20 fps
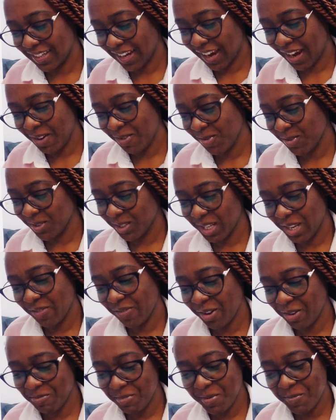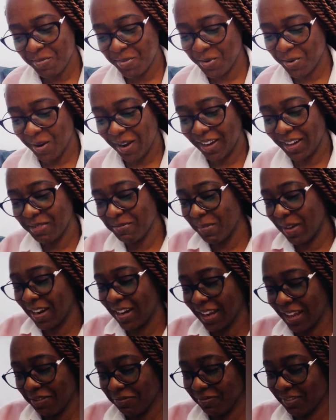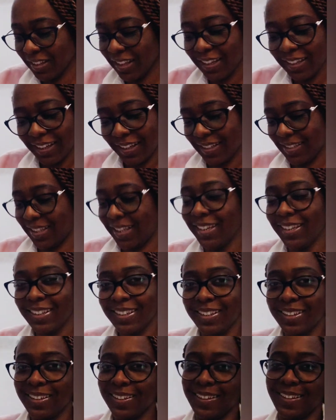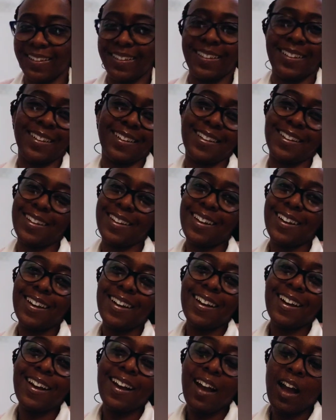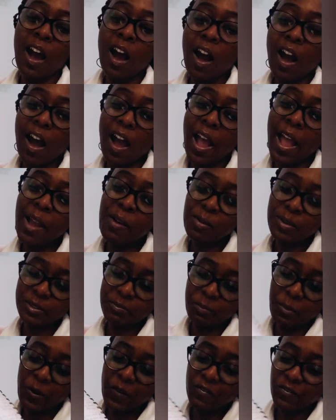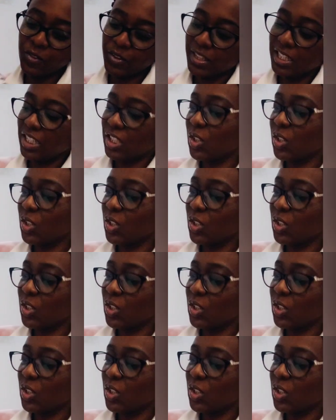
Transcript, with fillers: I will never be poor in my life. Like guys, I was born for the